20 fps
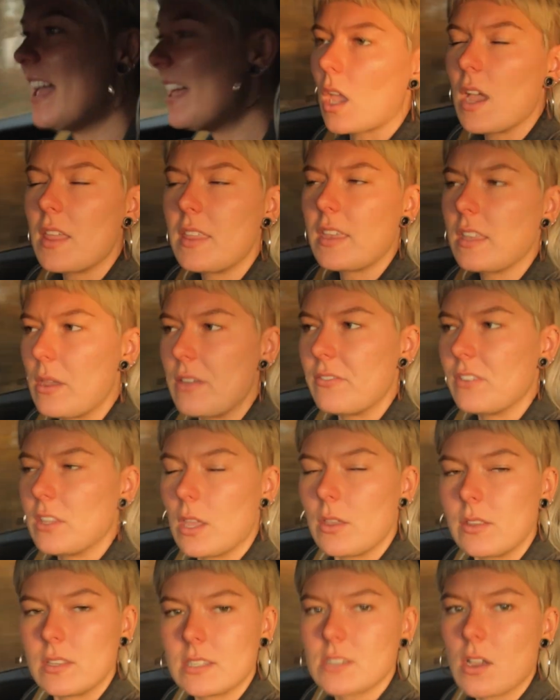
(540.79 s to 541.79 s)
I think even
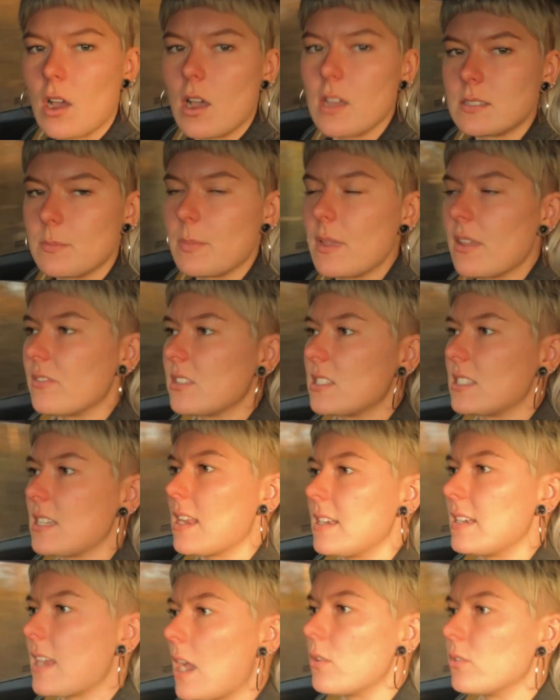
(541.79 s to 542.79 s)
though this car's a bit of a
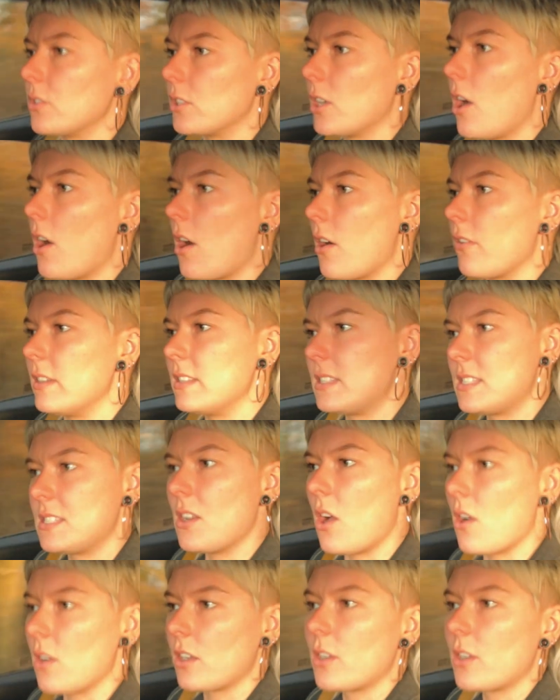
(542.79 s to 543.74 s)
standout car, it's not